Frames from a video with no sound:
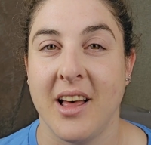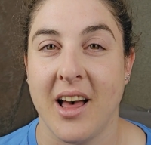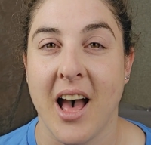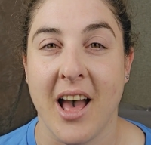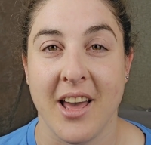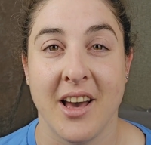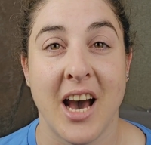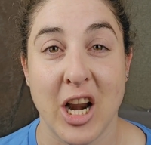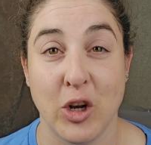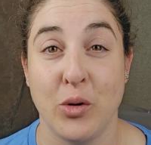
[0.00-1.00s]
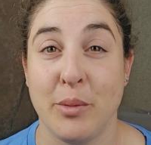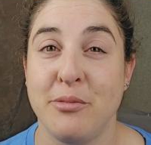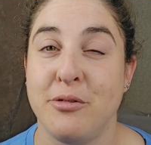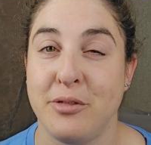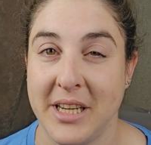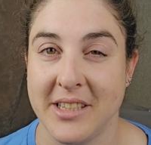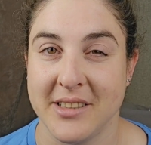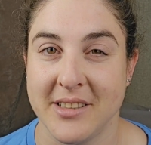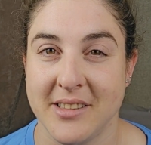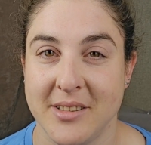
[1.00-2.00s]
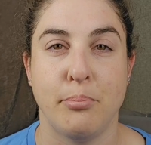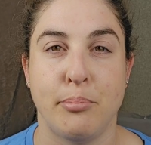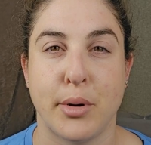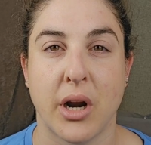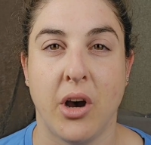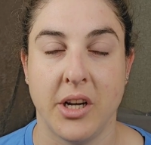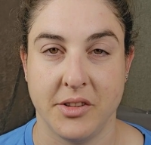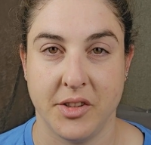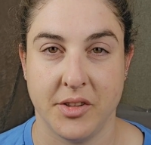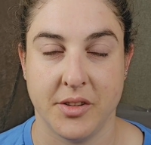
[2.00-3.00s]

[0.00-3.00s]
Hy hardloop vinnig. Praat,